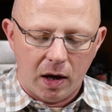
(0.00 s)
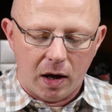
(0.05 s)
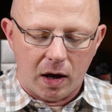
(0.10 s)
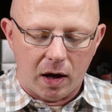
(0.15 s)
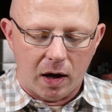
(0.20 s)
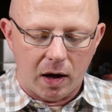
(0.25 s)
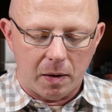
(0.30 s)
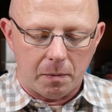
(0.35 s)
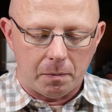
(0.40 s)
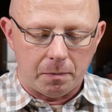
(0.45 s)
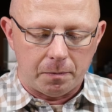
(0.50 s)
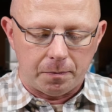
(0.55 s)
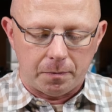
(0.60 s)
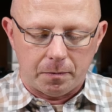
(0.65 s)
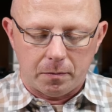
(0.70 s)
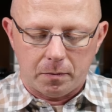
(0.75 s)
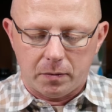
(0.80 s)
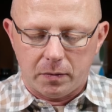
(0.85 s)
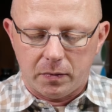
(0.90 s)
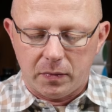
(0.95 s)
Um,
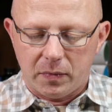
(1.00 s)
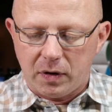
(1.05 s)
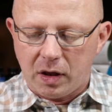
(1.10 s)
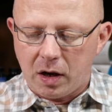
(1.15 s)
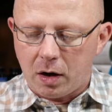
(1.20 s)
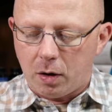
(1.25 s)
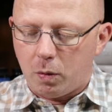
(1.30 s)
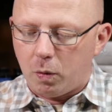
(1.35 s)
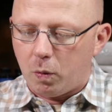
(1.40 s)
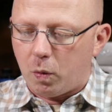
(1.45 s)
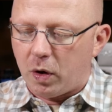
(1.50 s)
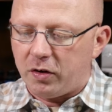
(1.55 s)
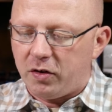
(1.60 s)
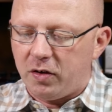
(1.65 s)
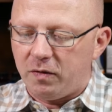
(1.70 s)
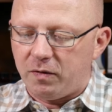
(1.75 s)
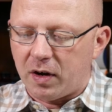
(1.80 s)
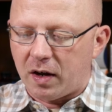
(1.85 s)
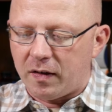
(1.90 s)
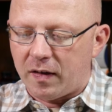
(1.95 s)
you know, once
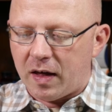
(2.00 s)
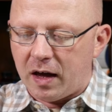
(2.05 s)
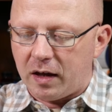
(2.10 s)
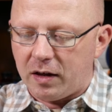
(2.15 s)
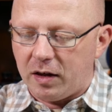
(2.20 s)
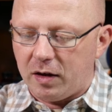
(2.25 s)
you've done that,